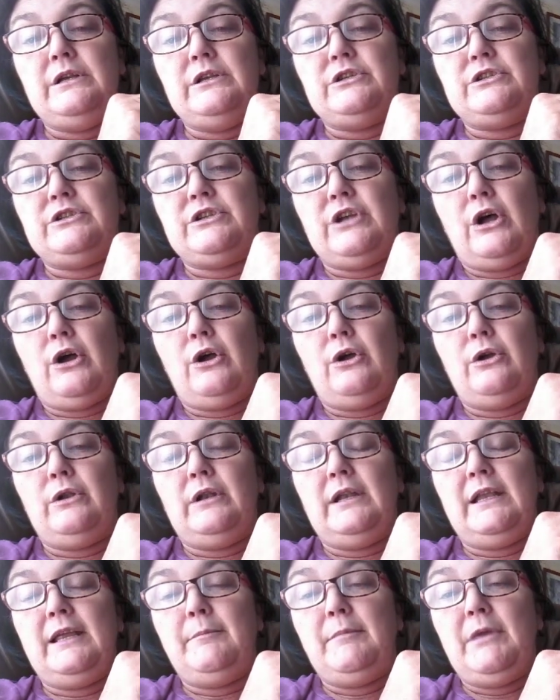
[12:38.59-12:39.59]
So
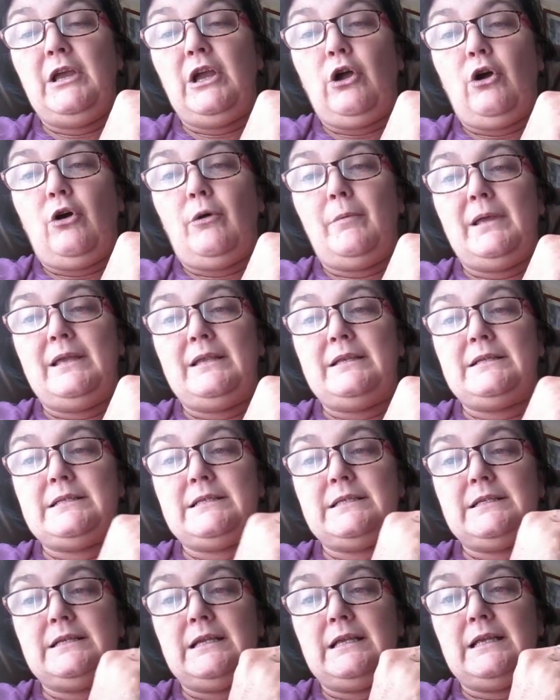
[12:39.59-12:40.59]
leave me a
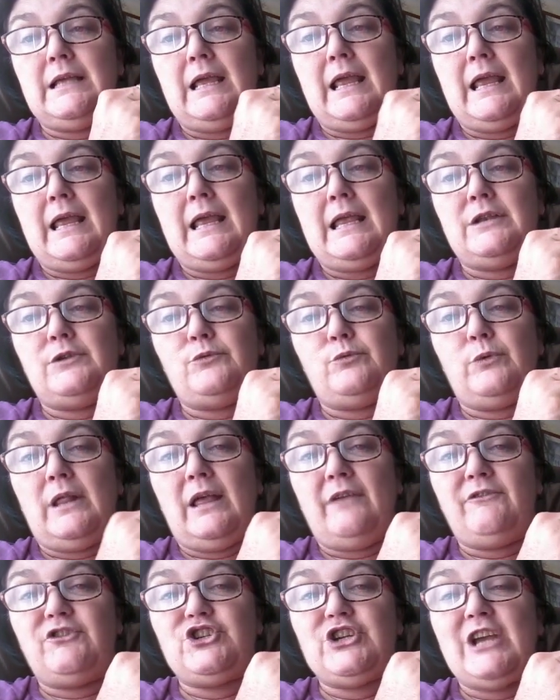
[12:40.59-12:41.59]
comment and we'll
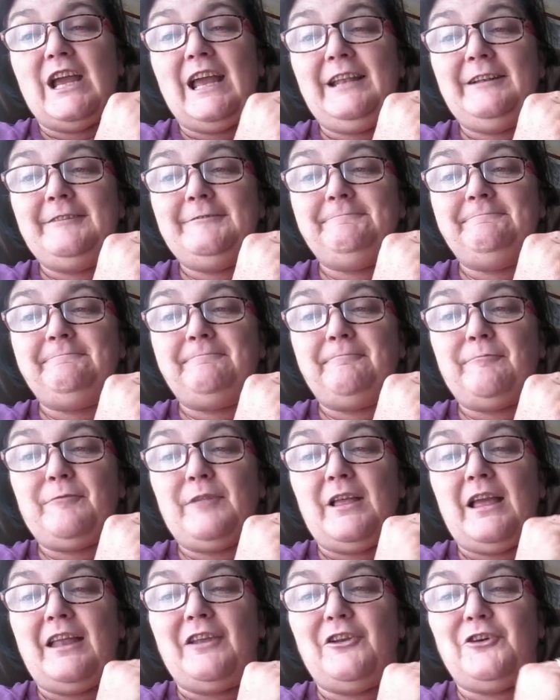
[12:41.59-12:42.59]
have a chat.
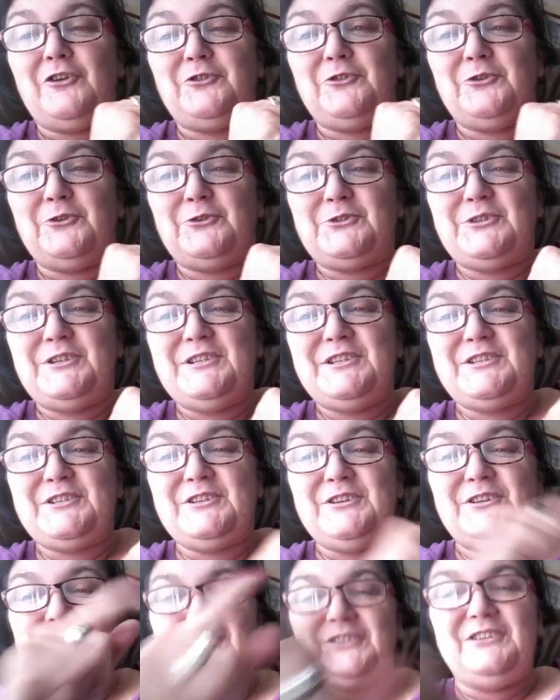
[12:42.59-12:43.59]
And I'll talk to you
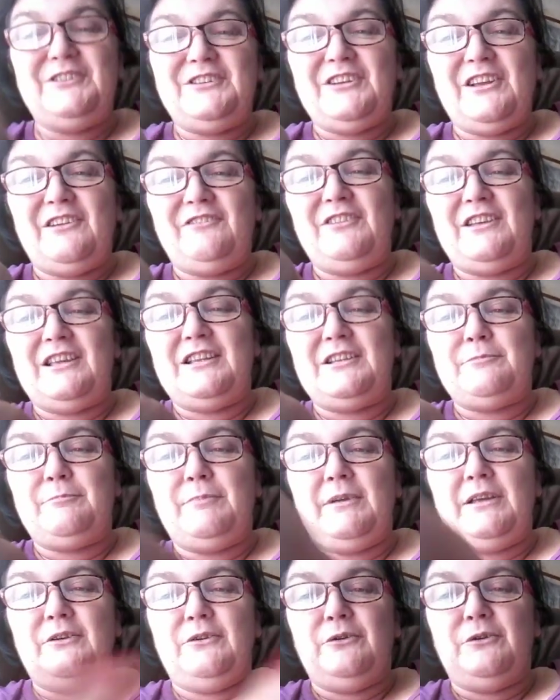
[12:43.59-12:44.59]
soon. Don't forget to
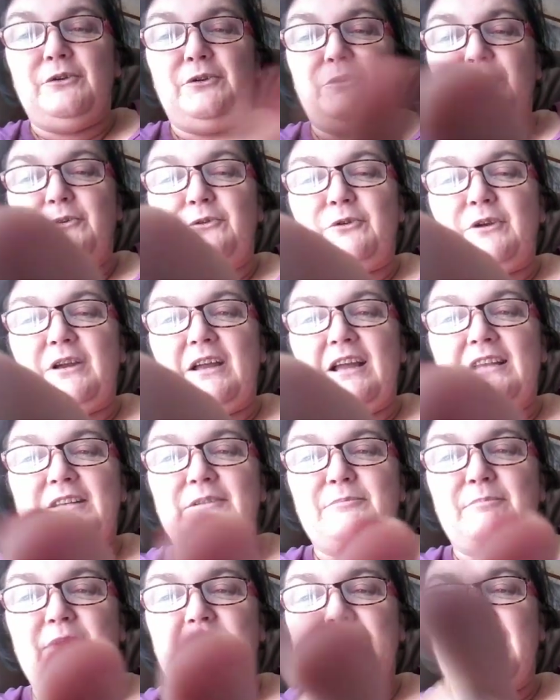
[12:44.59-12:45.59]
be all you
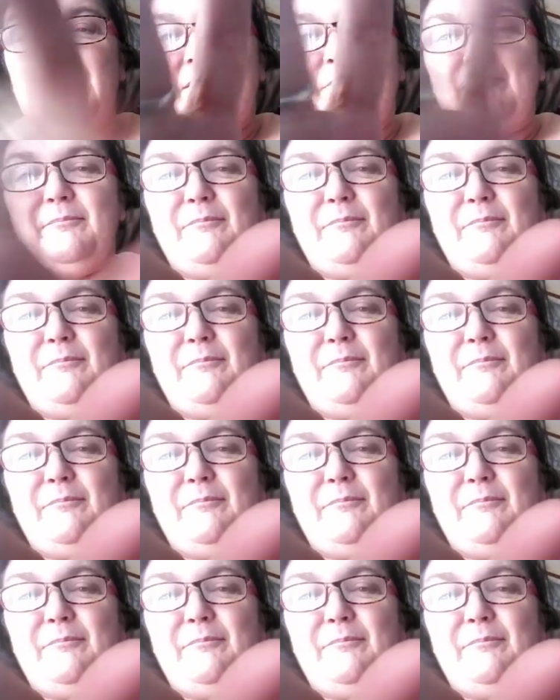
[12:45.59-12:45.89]
create to be.